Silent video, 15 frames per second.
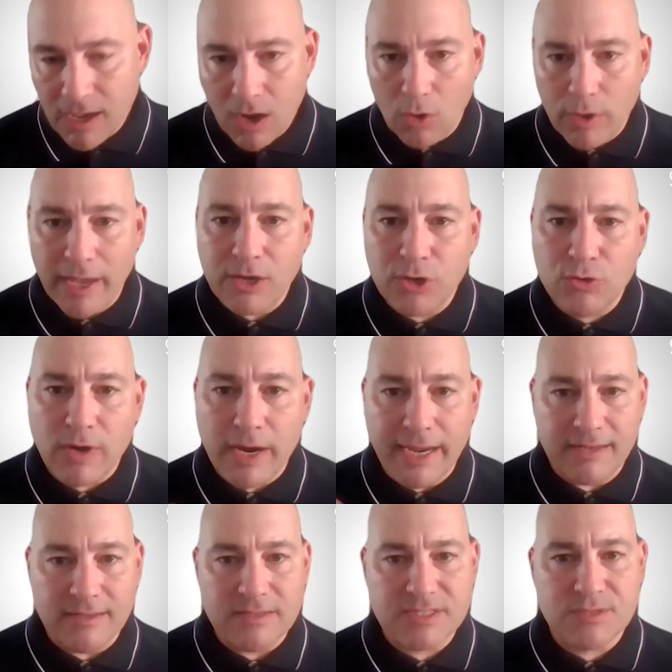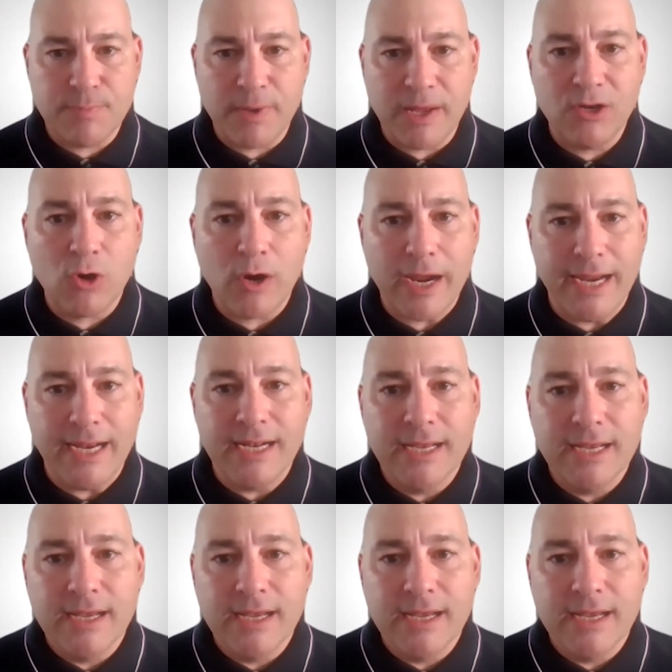Okay, great. This has been great.